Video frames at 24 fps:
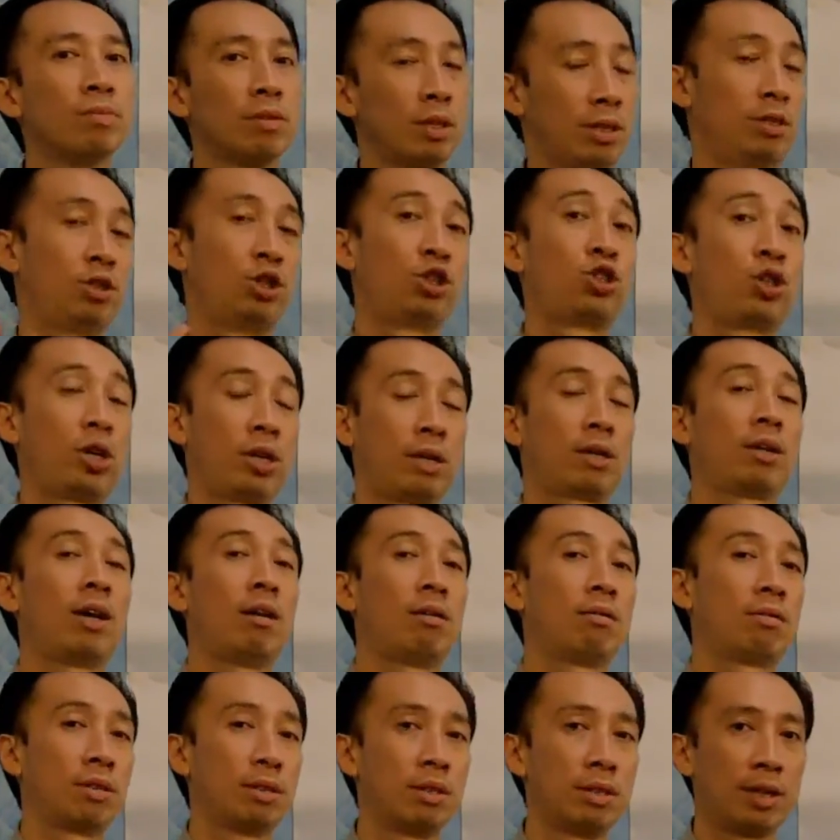And share it
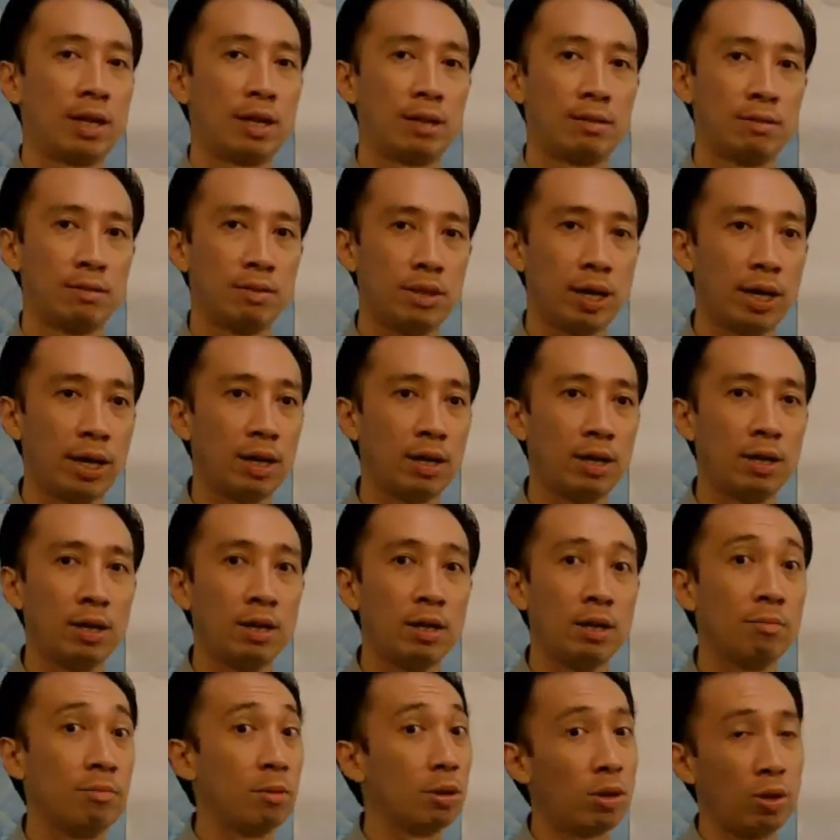out in the end of the day.
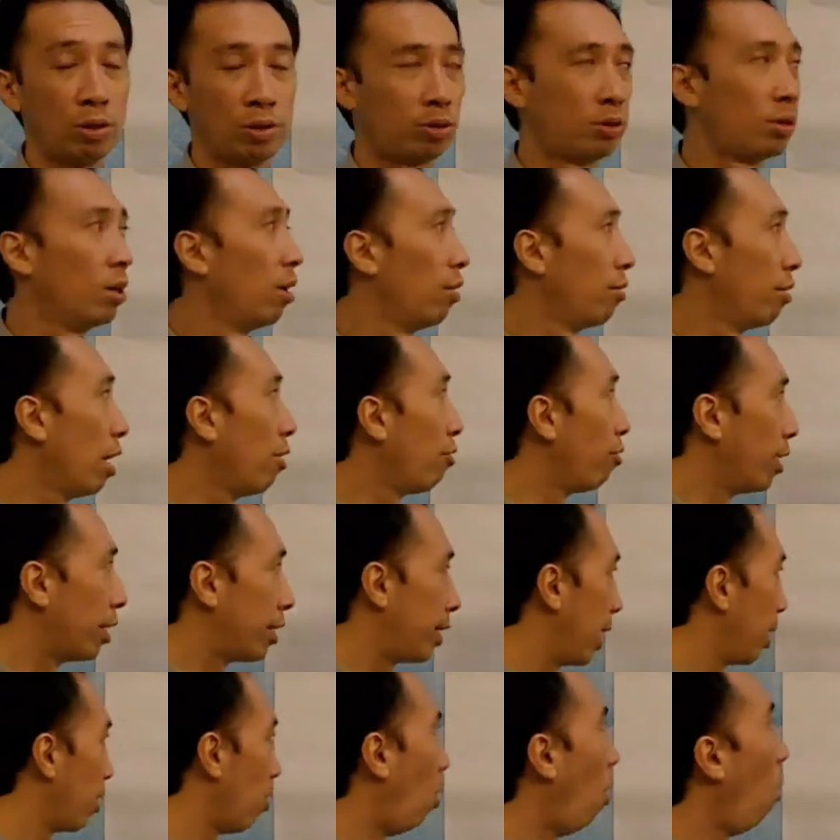Because they
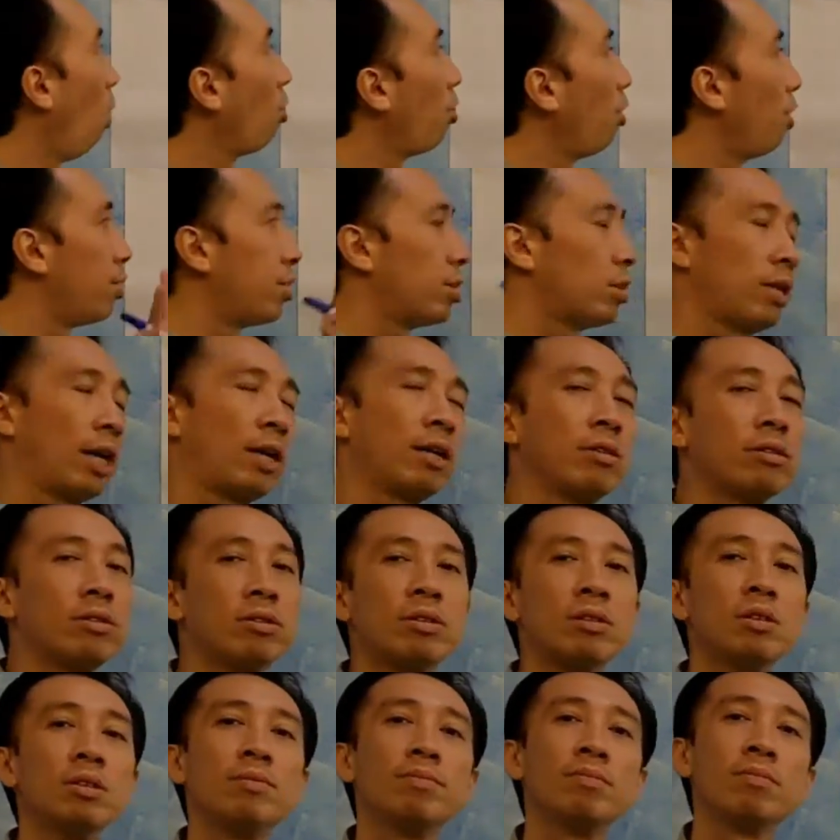regain all these
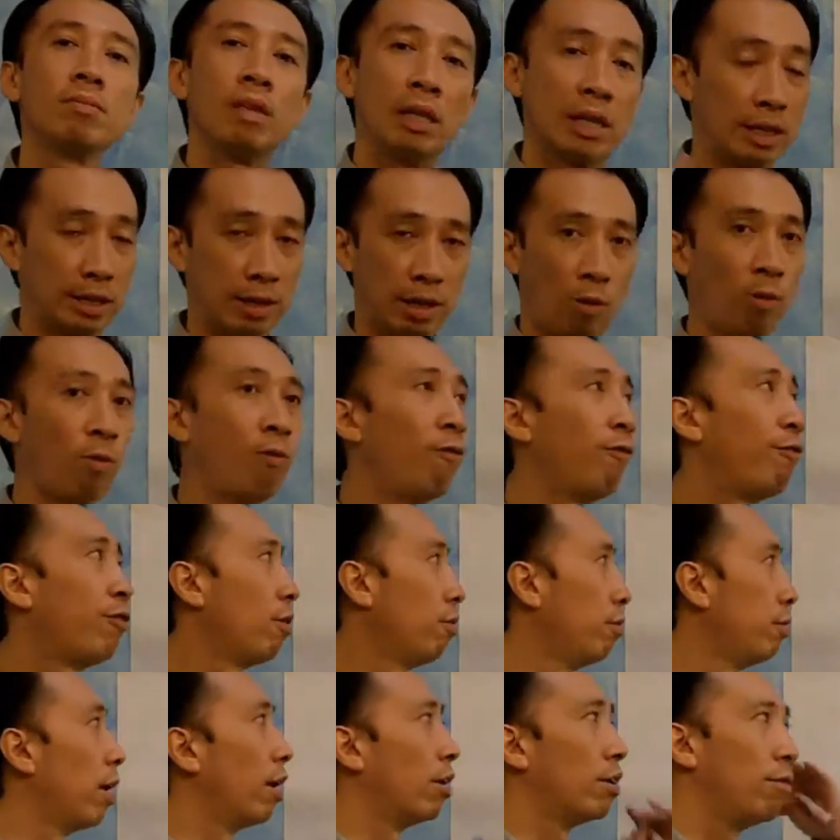things in their own
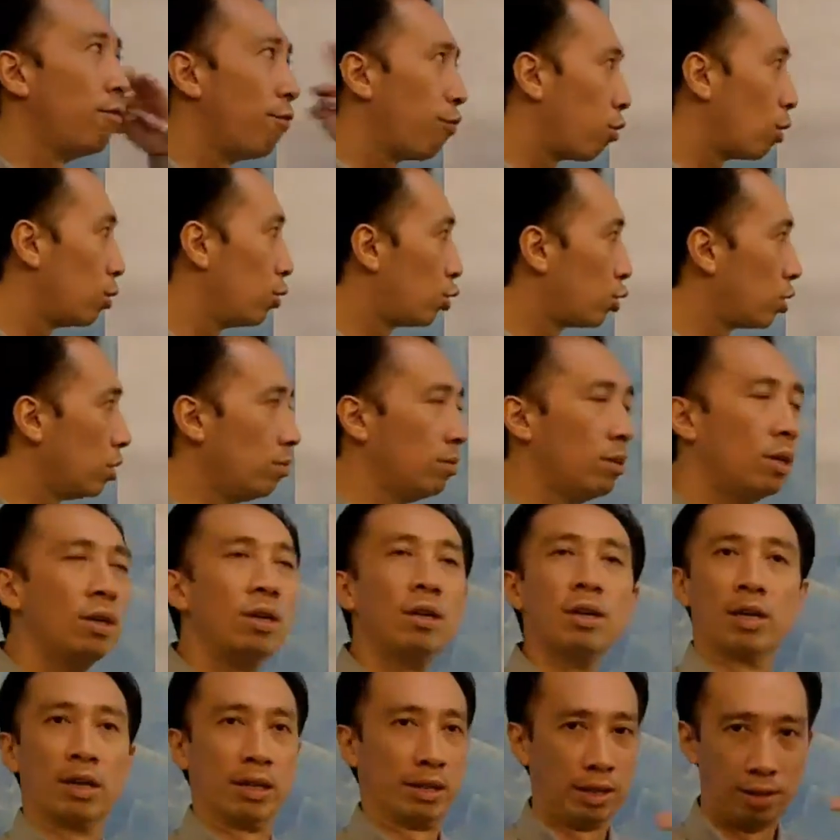field. They are influential,
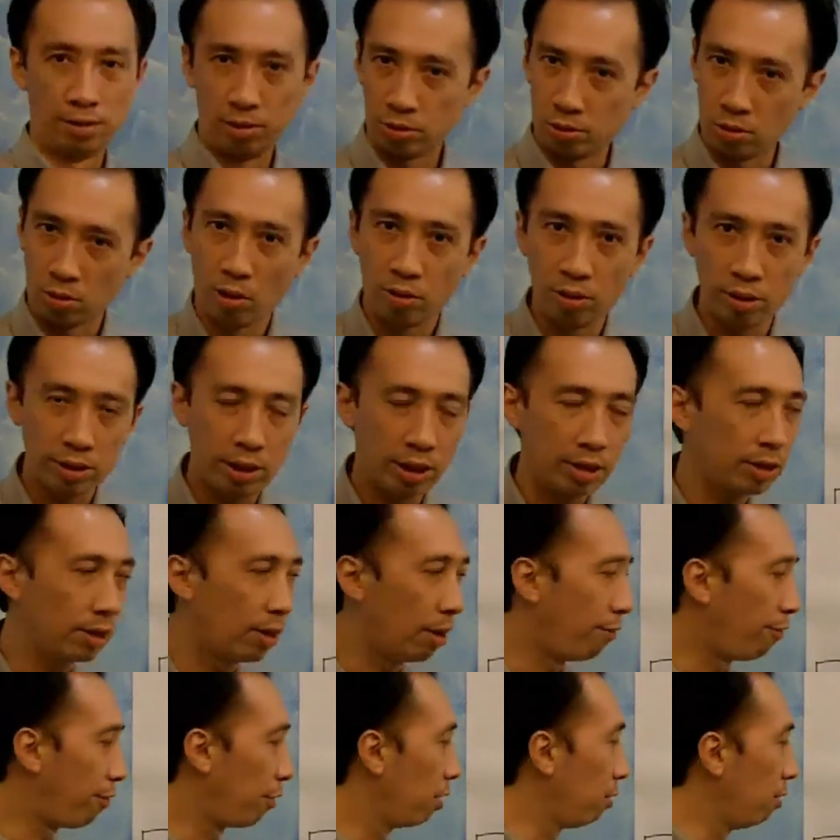they are authority in
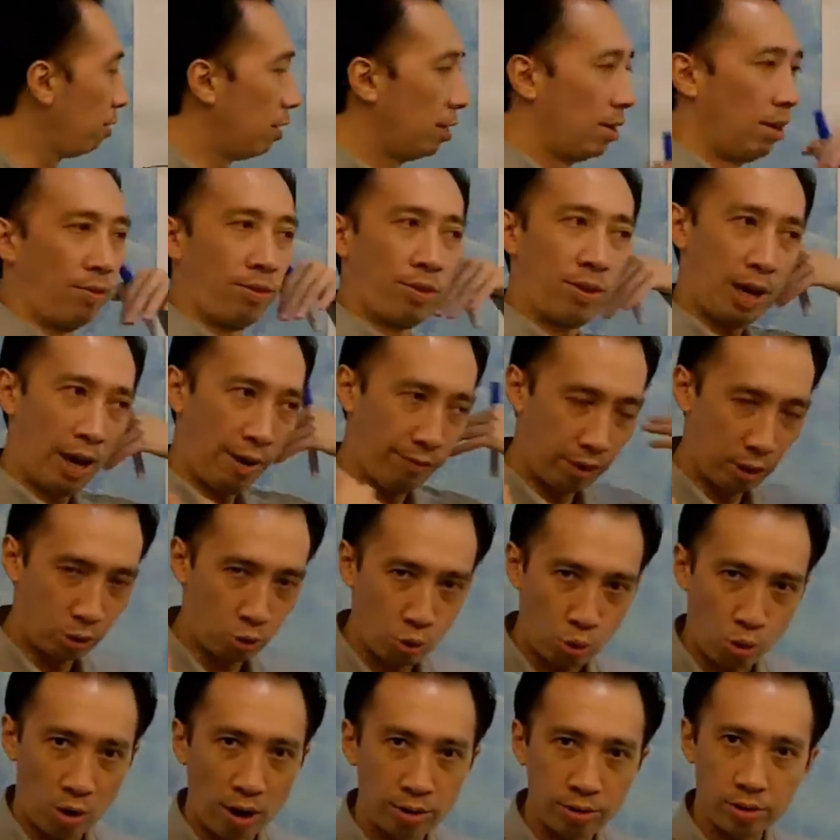their field, they have the
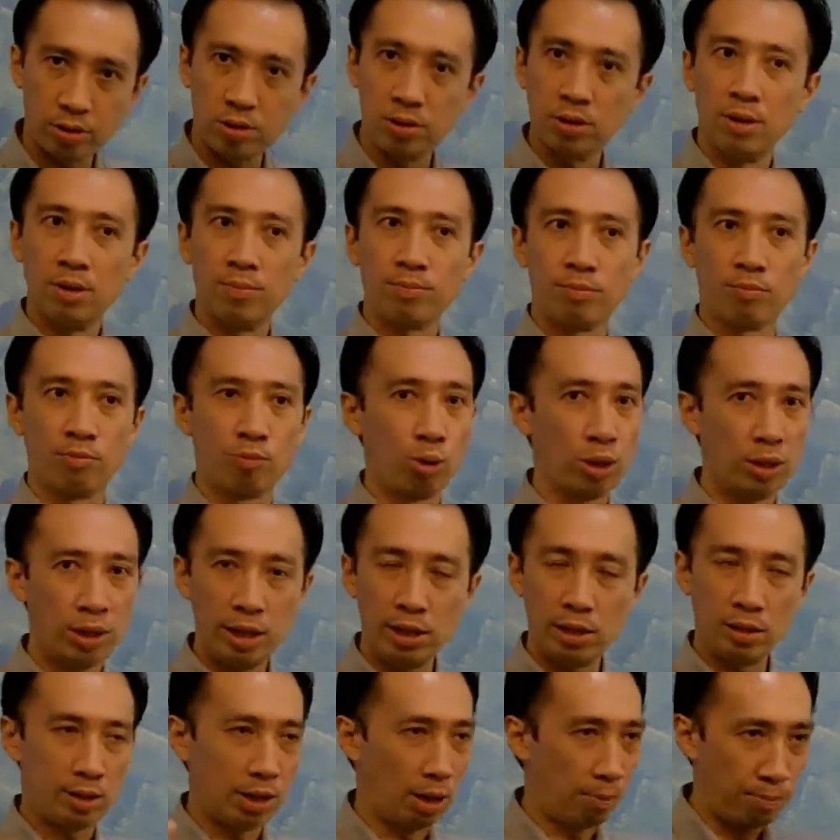
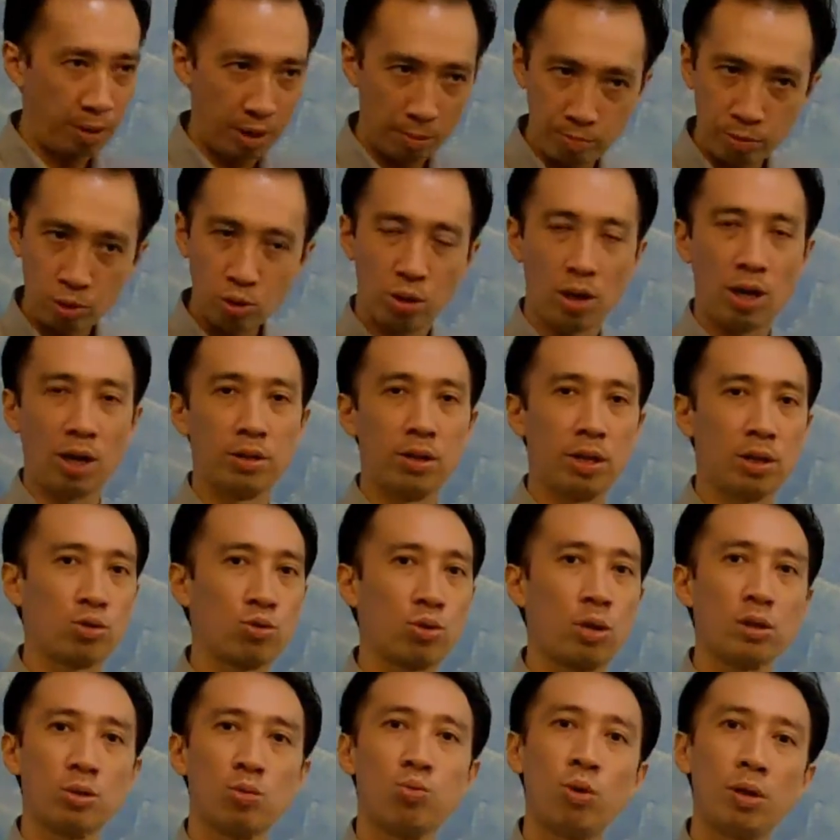trustworthy, they are
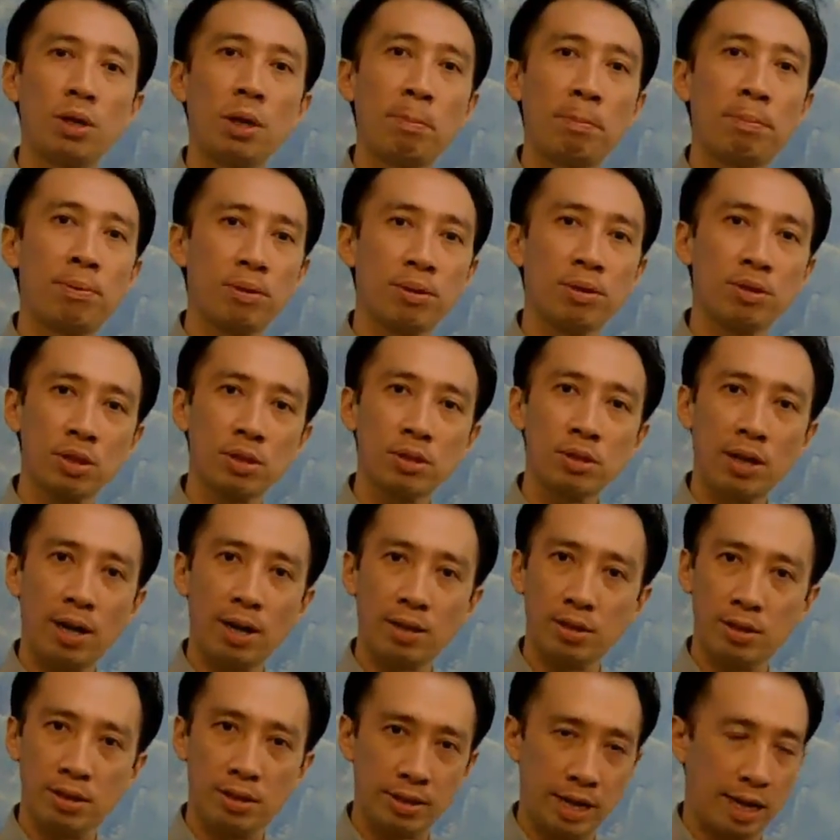trustworthy person
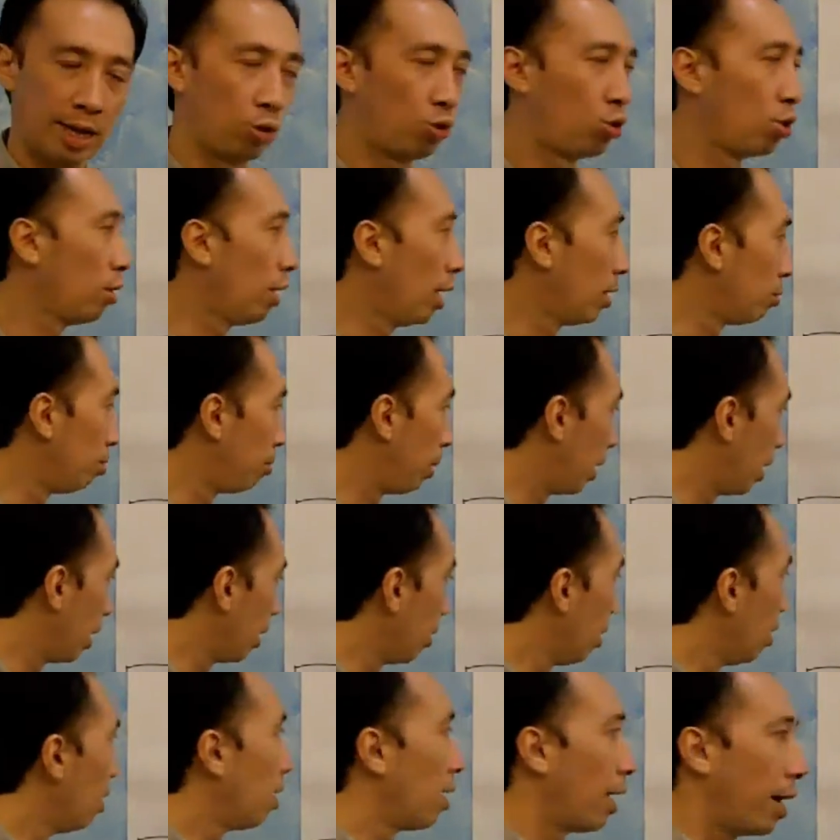as nature, as
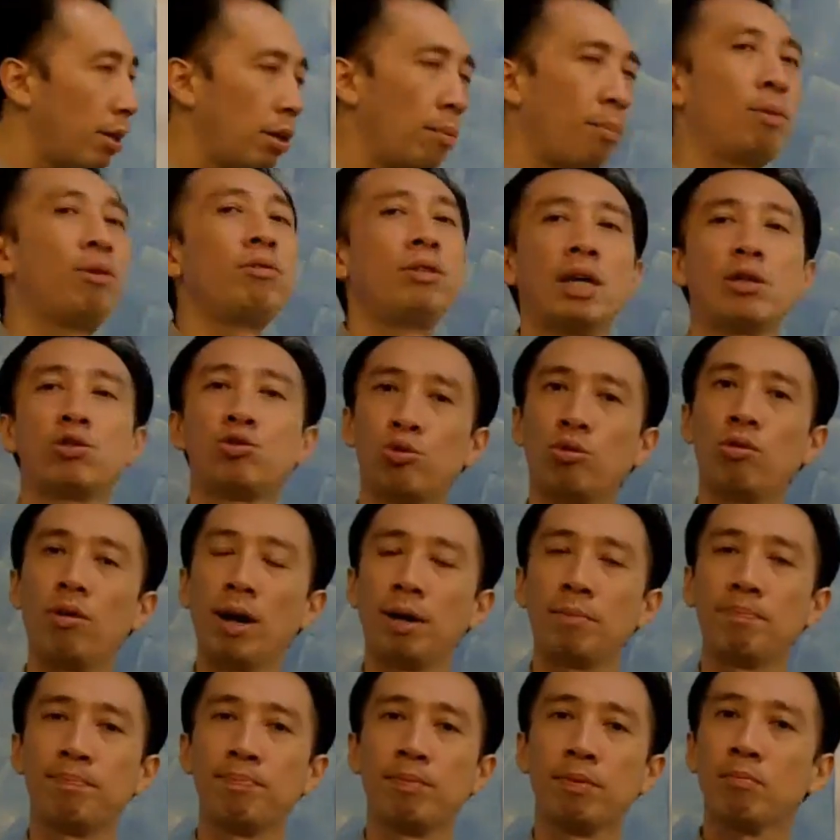being, and they build their
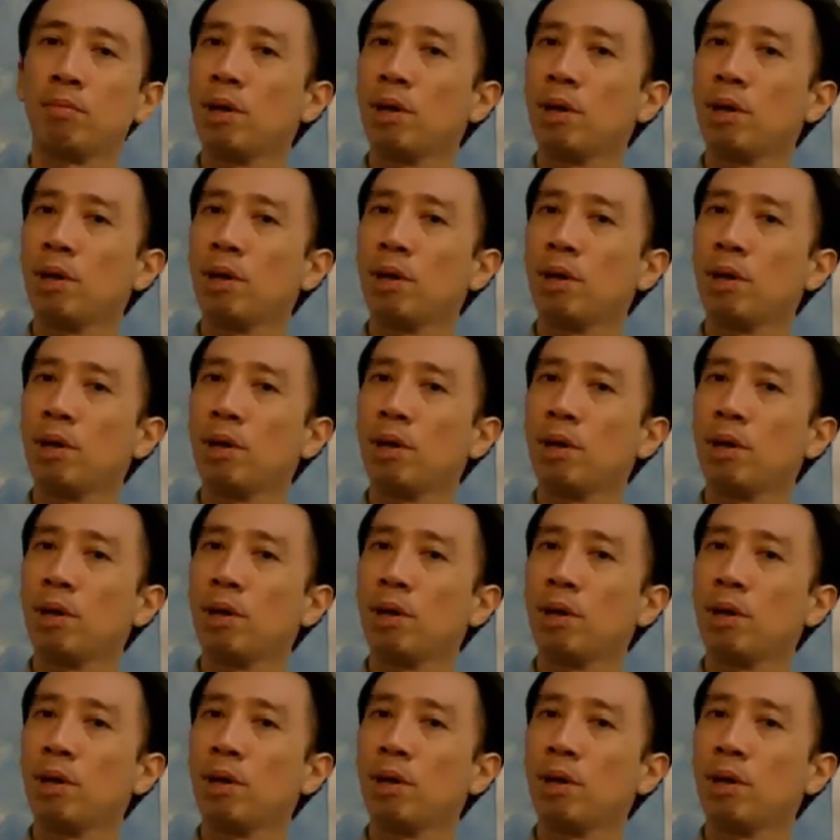tribe.